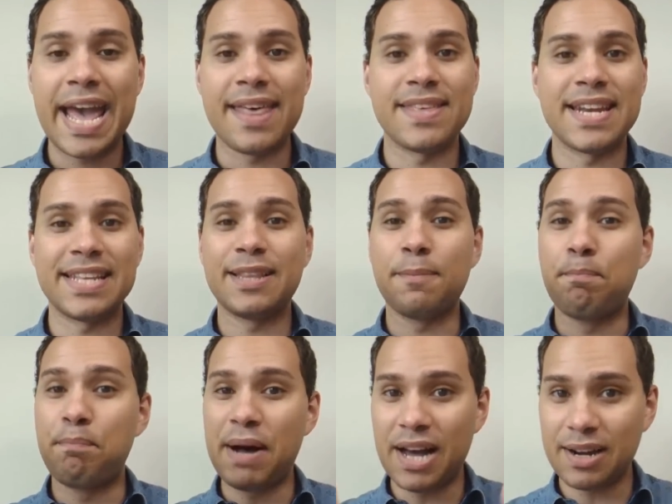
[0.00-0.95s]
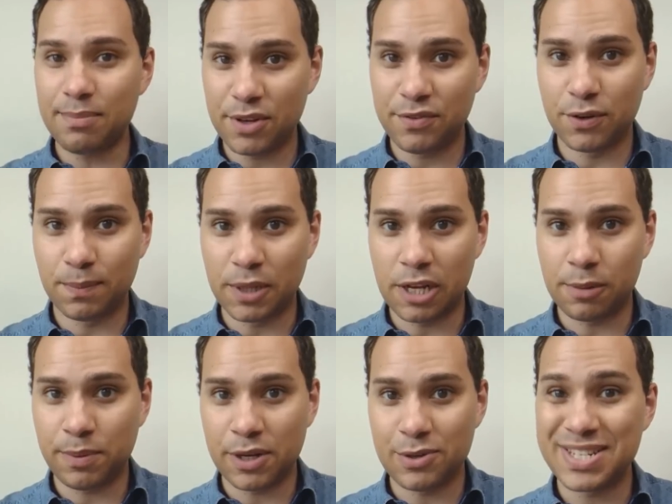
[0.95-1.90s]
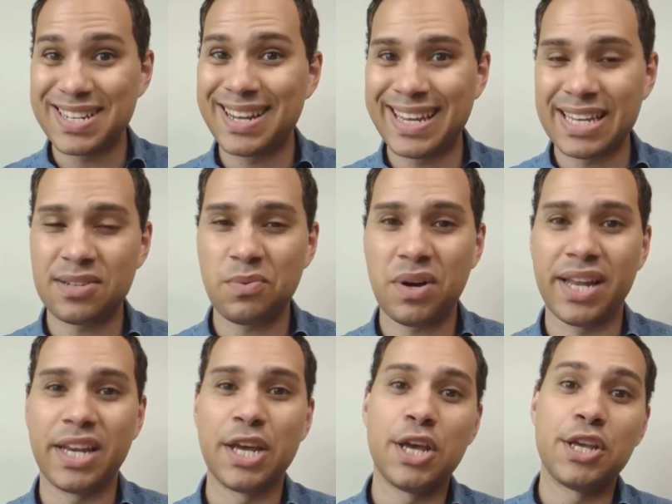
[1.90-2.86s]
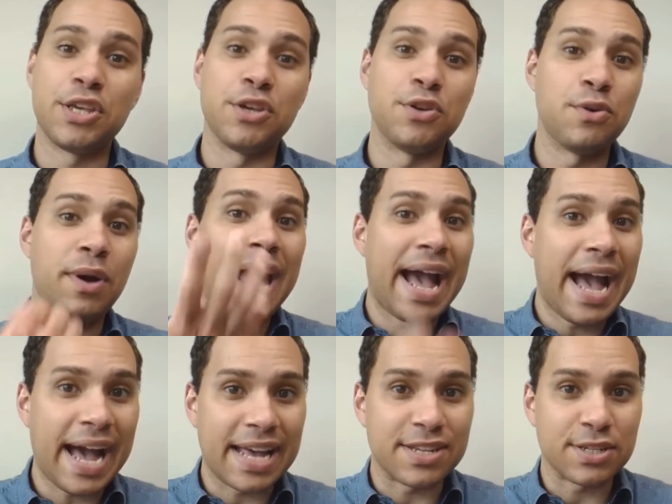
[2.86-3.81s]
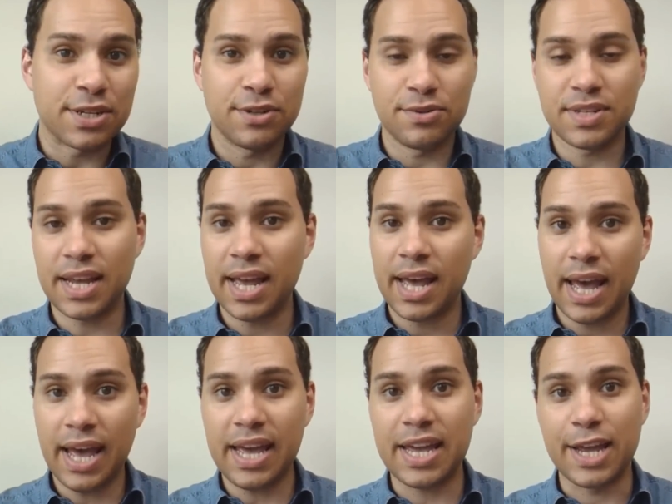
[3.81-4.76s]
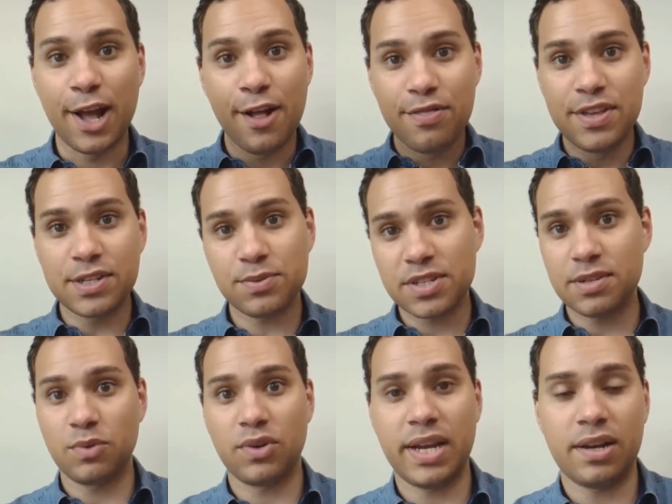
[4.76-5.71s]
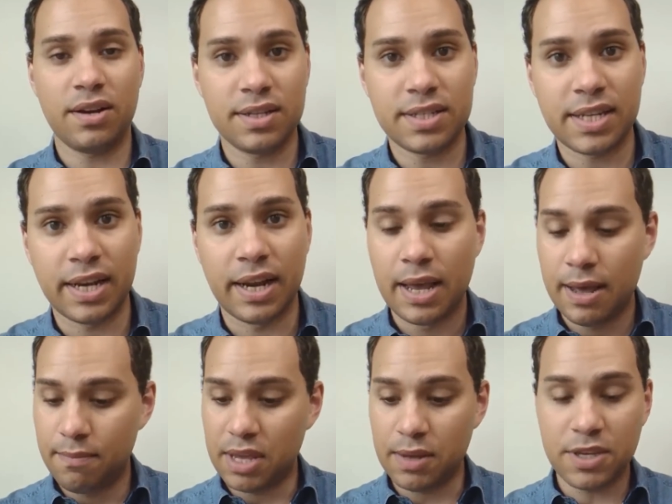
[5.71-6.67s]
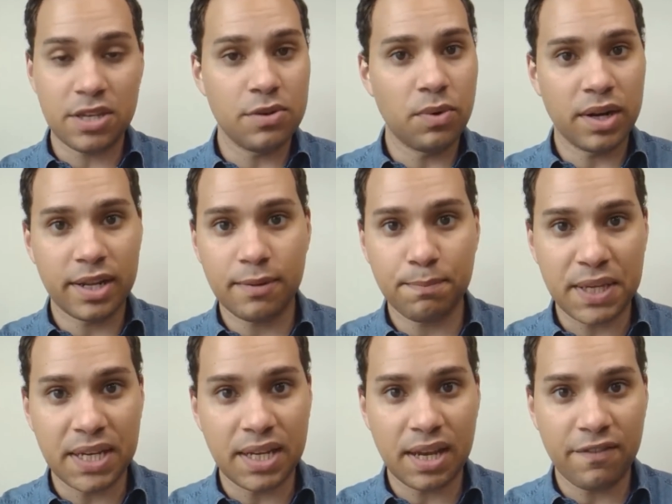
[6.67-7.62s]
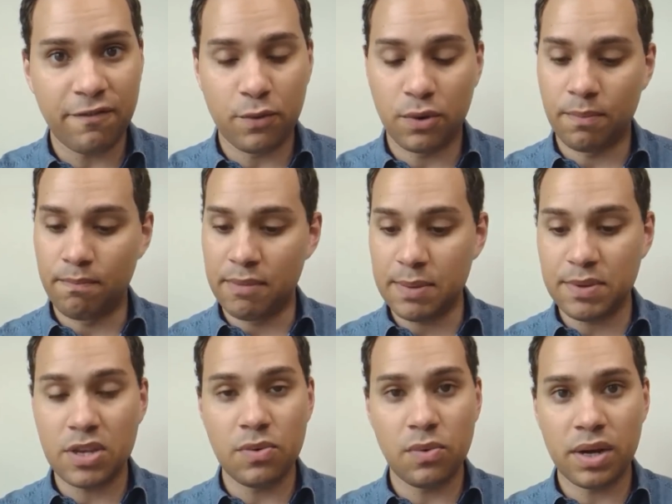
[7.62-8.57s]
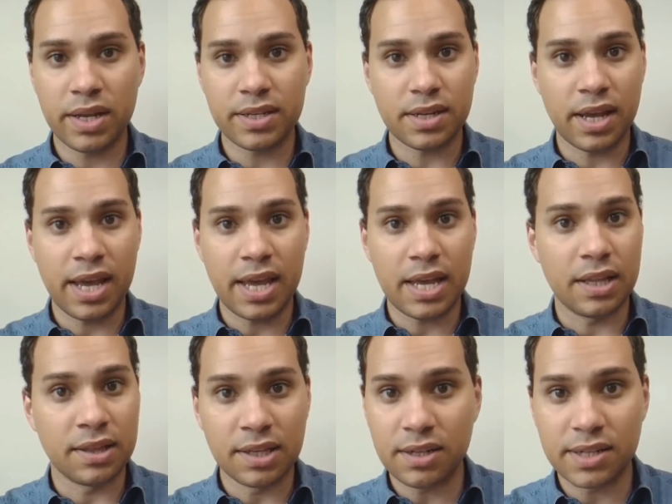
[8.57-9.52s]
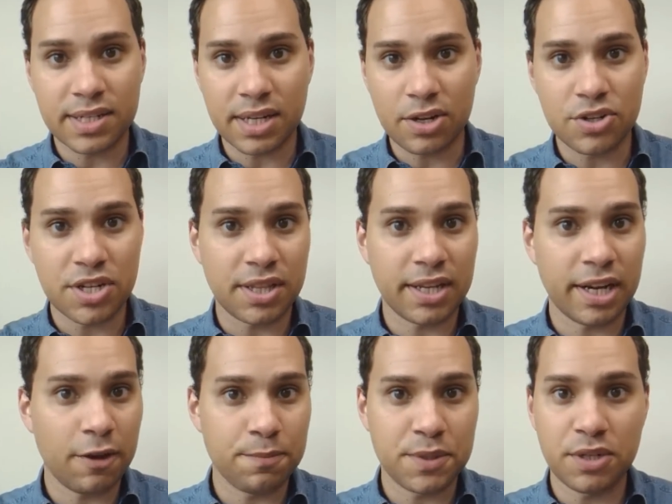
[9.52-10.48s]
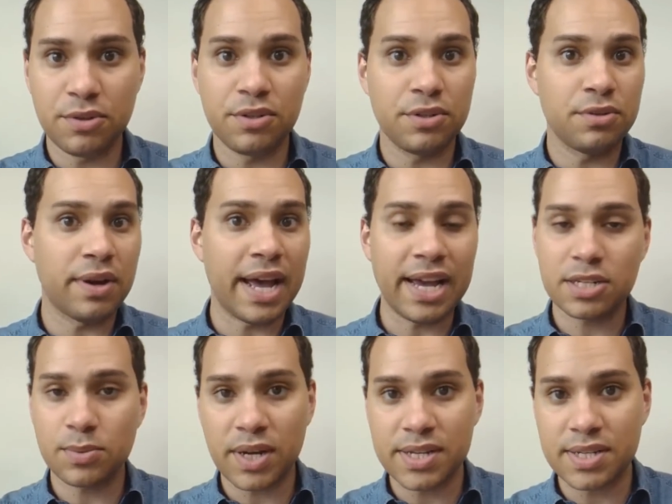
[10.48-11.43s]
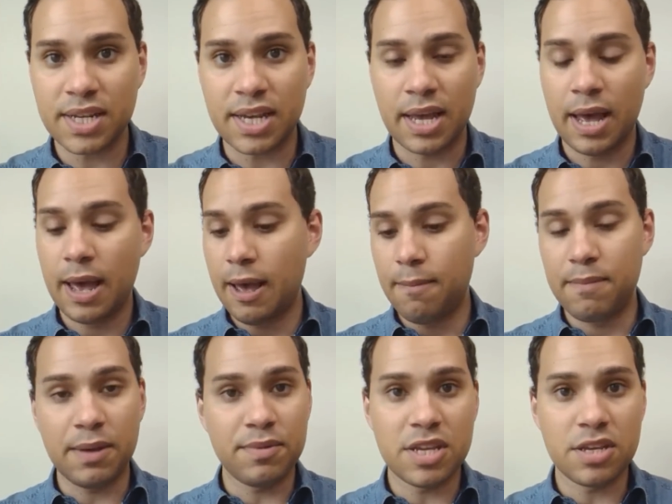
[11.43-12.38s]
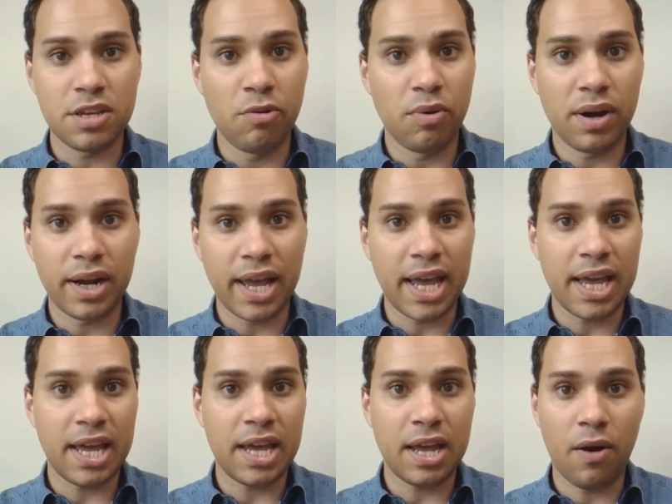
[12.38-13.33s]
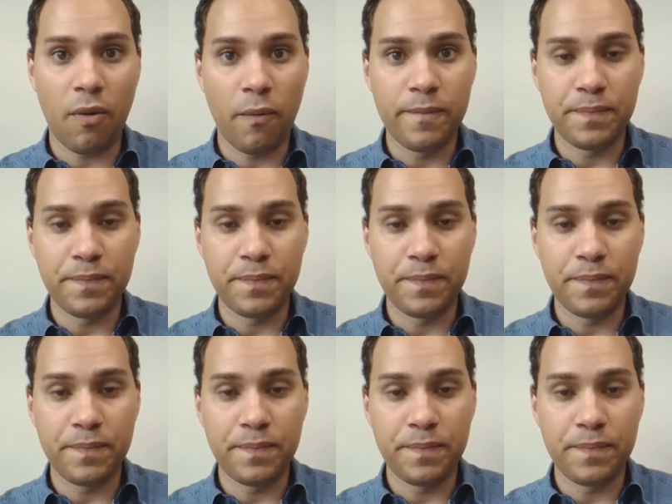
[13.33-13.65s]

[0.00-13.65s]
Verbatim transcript: And then at the bottom of your blog post, guess what? You ask. You say, hey, this was some great content. Maybe you want it in PDF form. Maybe you want a little Excel sheet that helps you do XYZ. Maybe you want a